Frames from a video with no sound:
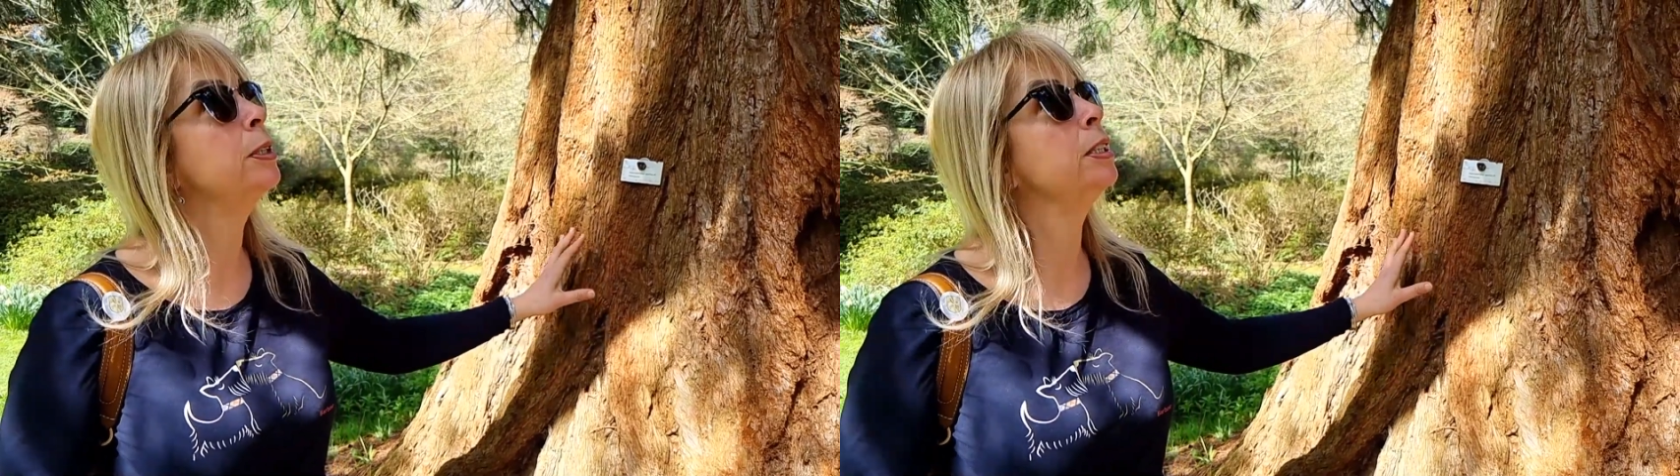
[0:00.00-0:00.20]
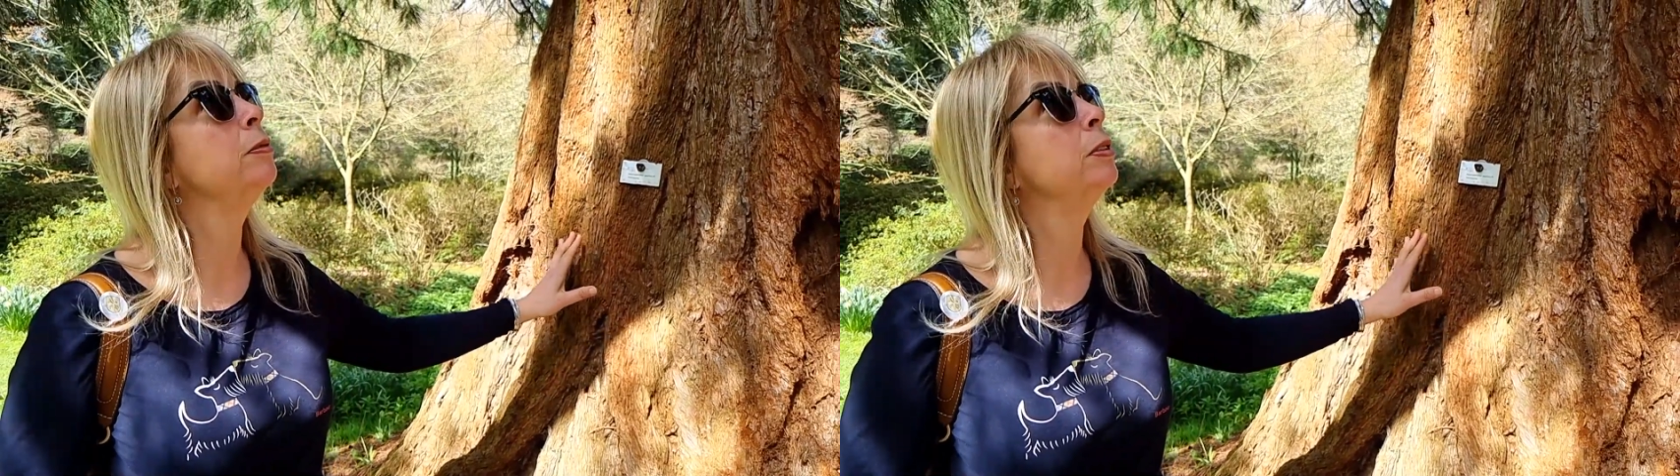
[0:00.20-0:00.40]

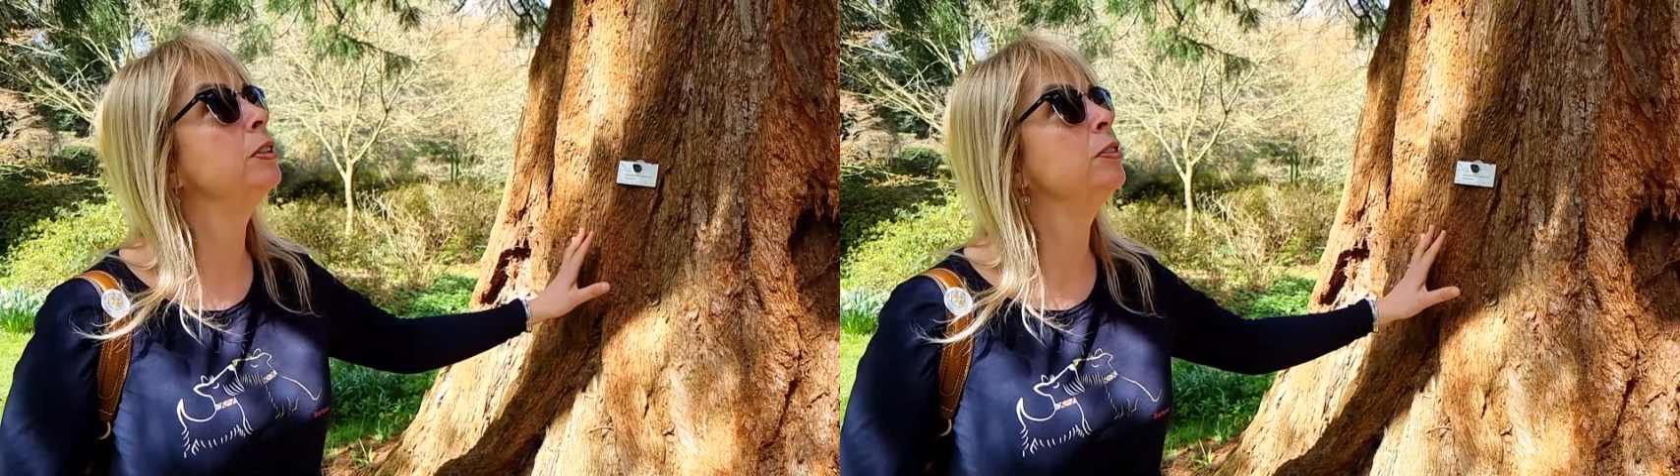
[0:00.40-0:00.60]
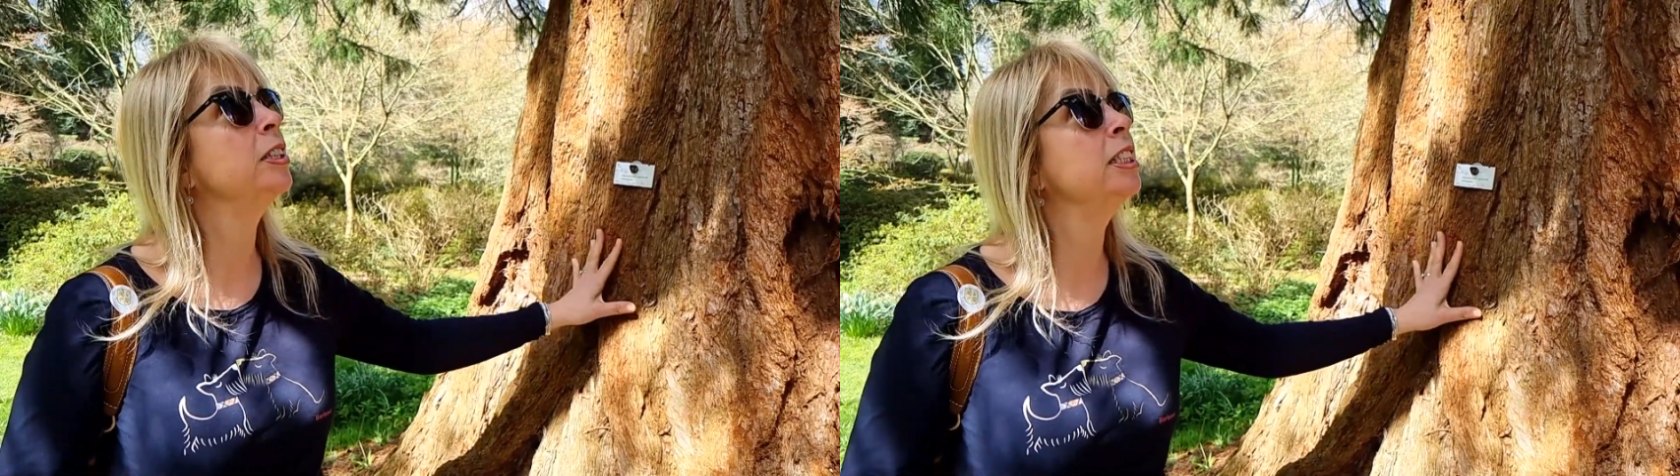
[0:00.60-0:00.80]
So that when
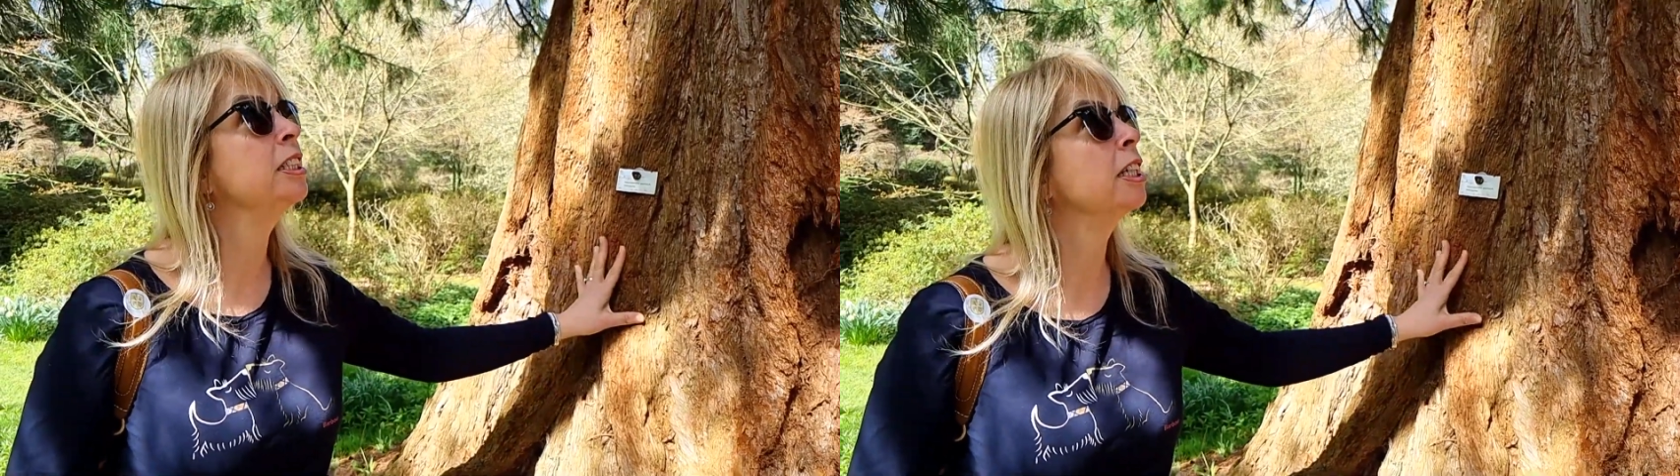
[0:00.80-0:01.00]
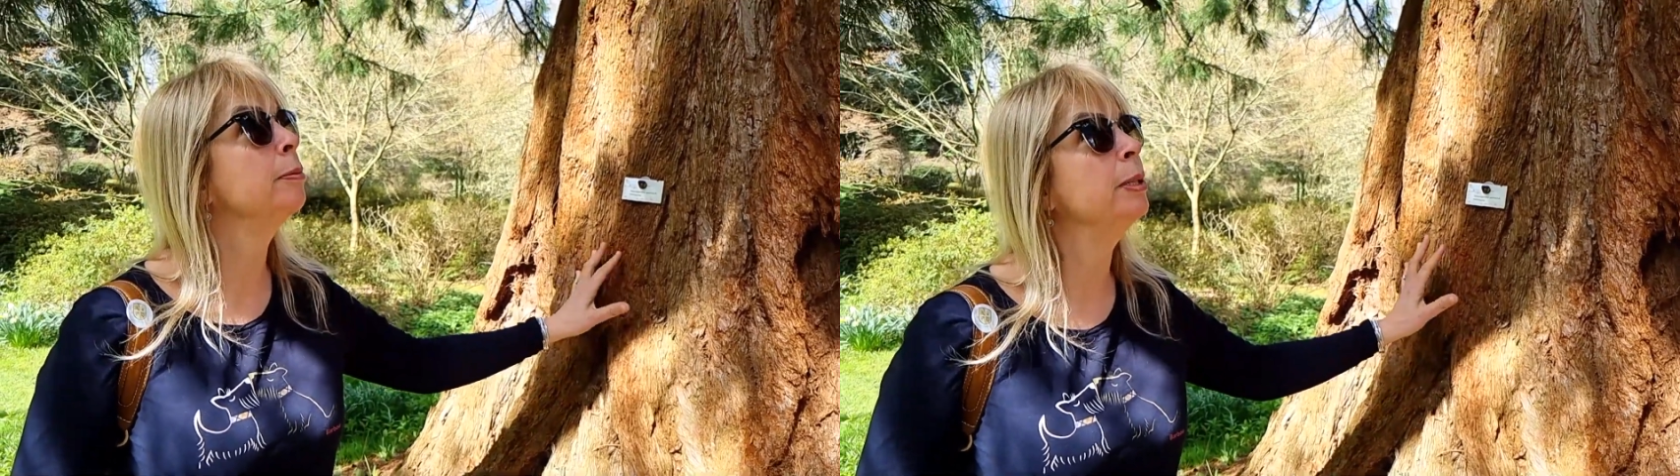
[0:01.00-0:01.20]

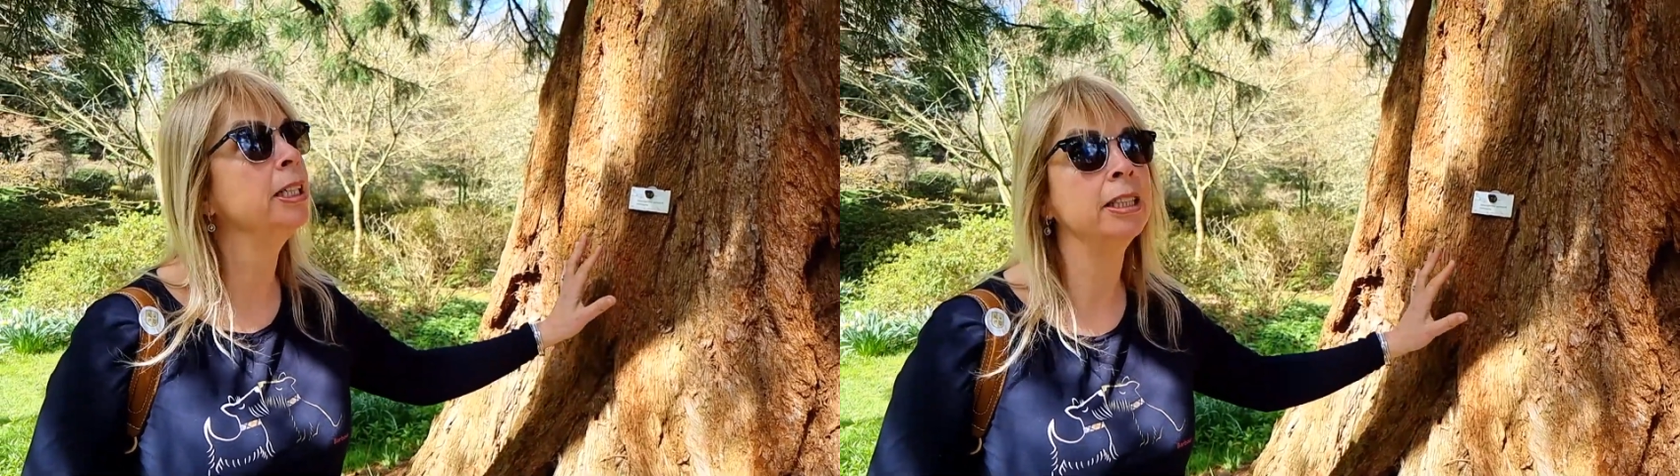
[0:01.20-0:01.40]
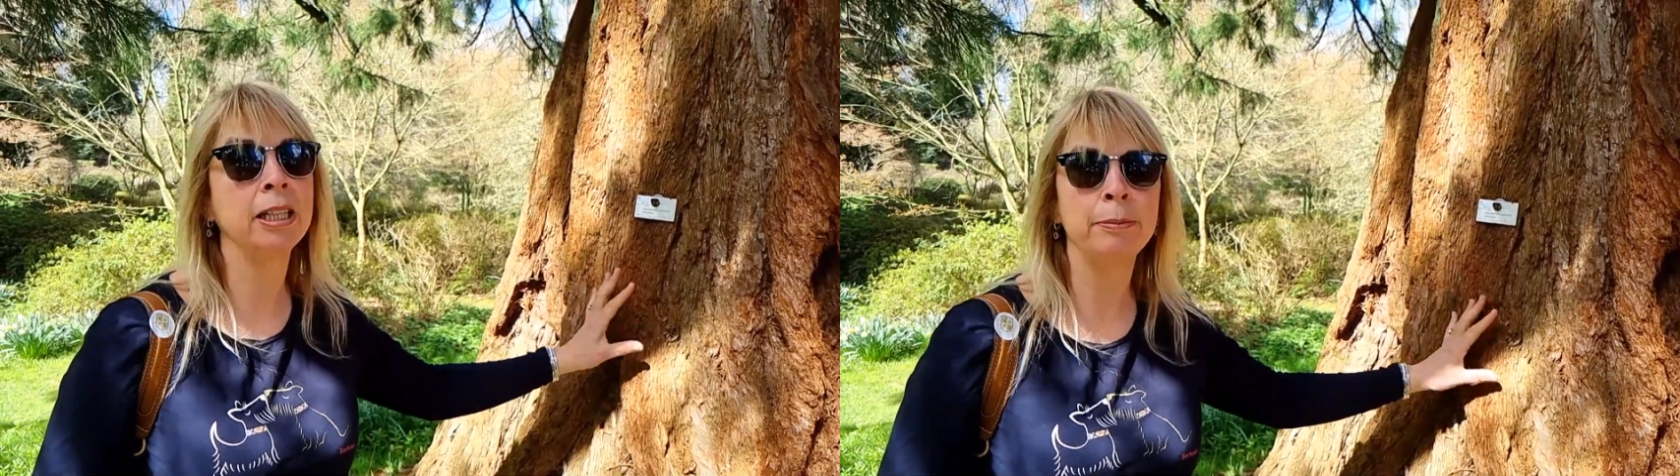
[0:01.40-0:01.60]
obviously the
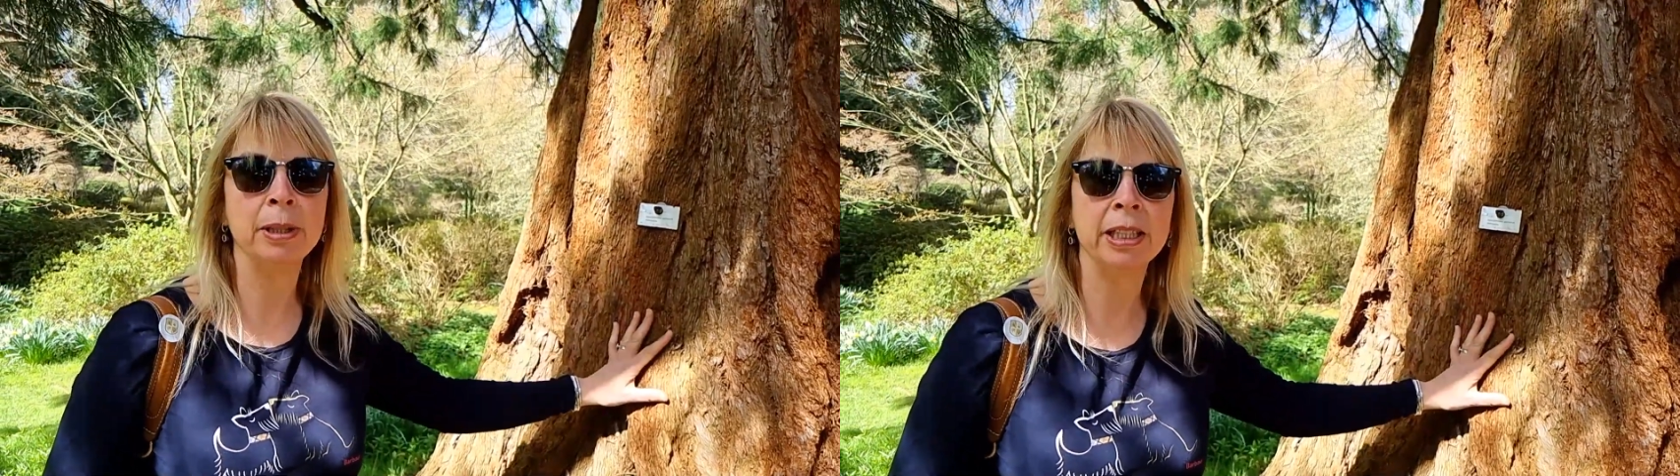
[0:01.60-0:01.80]
forest fires